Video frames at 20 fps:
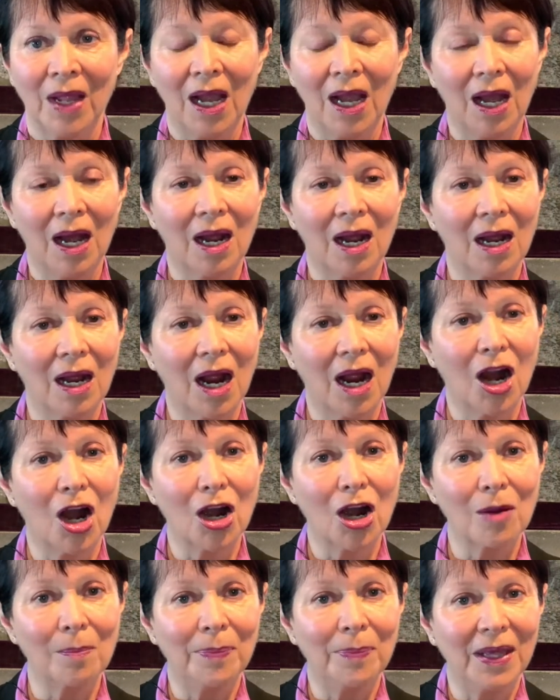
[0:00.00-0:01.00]

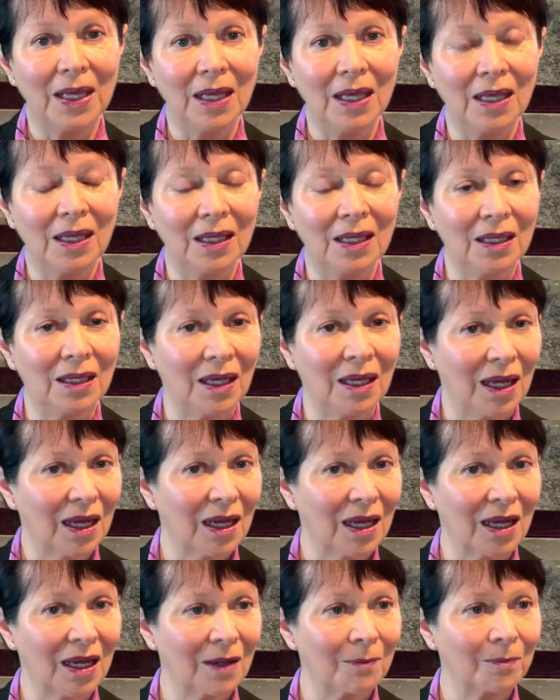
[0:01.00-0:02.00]
are being
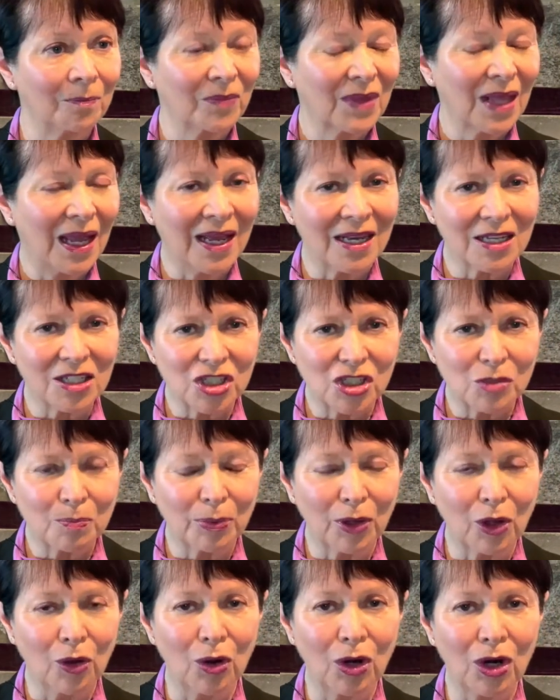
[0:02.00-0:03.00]

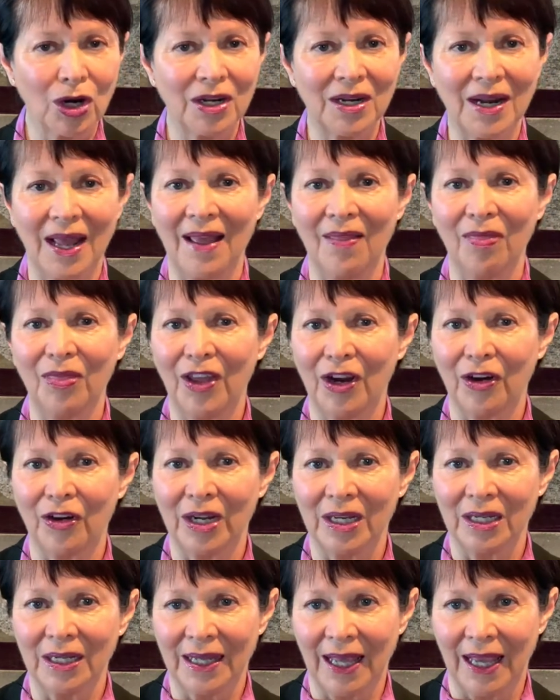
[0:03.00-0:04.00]
explored, and they're
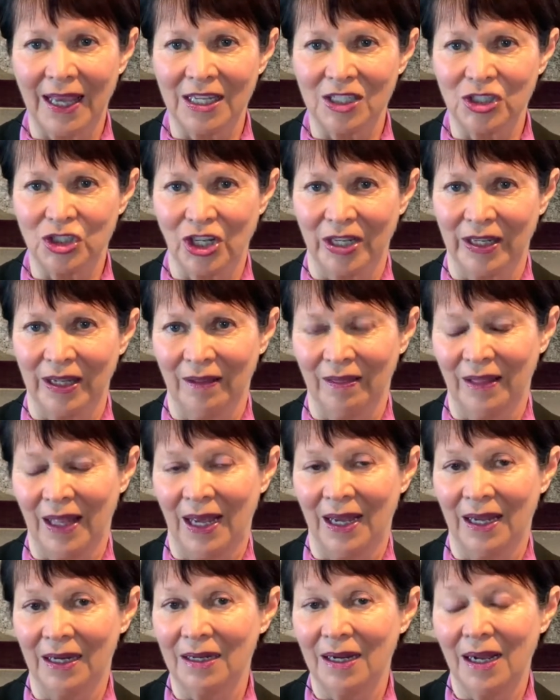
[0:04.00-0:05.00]
engaging in
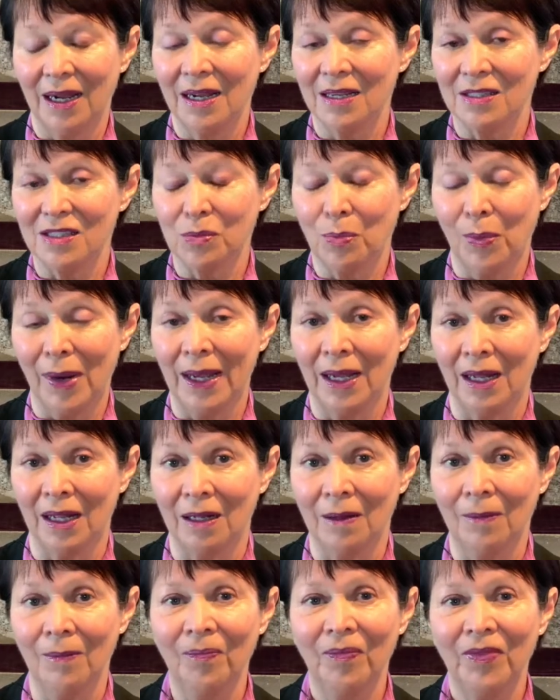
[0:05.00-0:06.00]
that. As
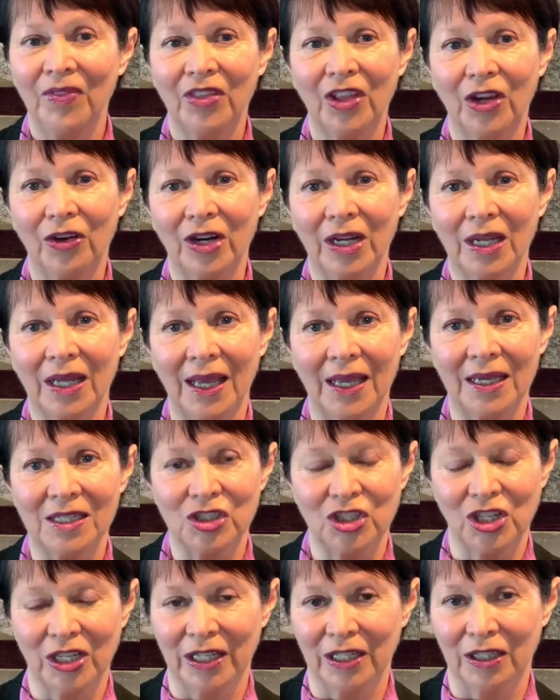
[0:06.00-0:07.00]
well, they're
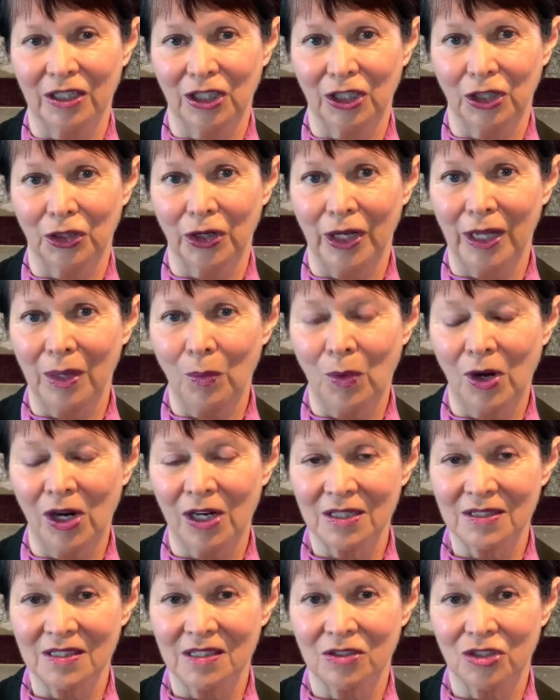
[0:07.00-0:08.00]
engaging in learning
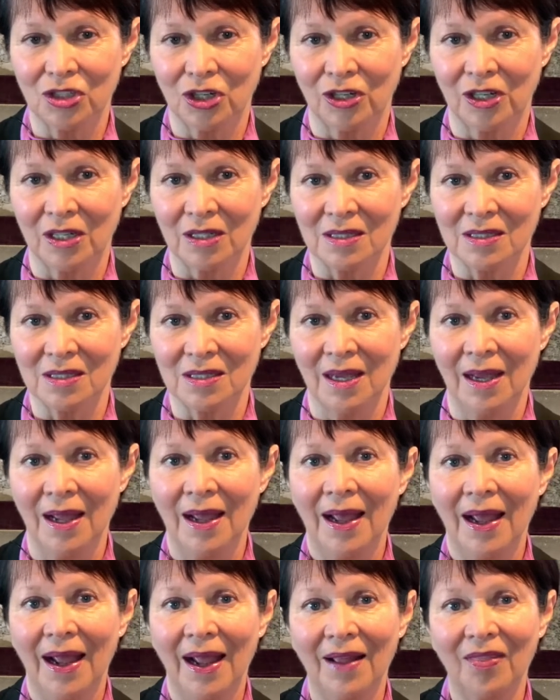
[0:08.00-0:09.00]
walks and talks
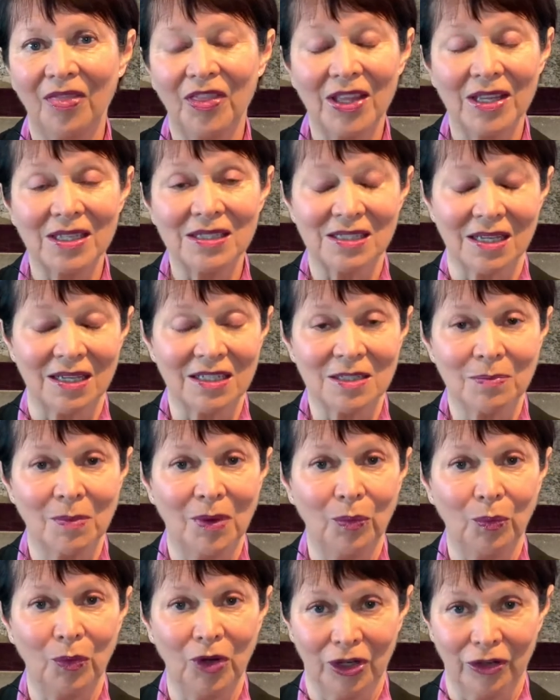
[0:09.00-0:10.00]
and the
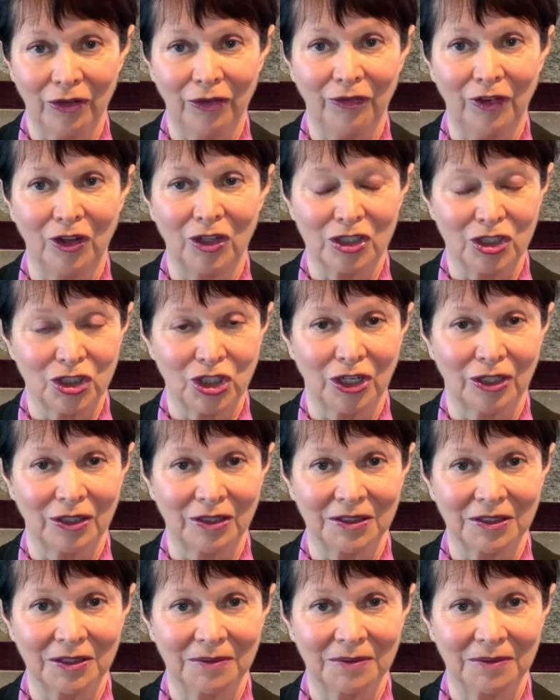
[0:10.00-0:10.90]
assessment waterfall chart.